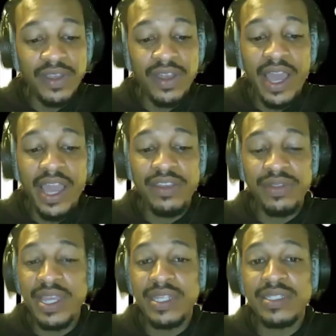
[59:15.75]
or how you
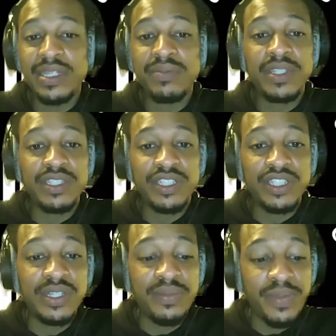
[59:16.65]
think something
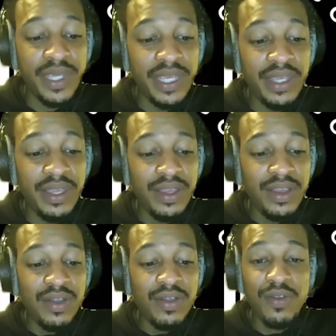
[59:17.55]
should be,
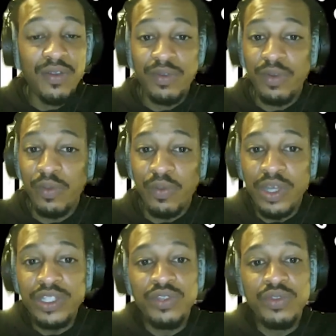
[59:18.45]
or
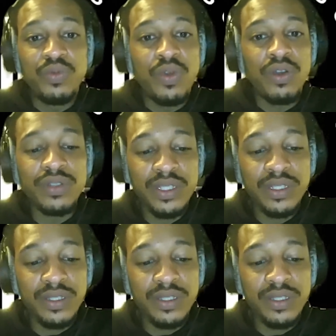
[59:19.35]
what you want,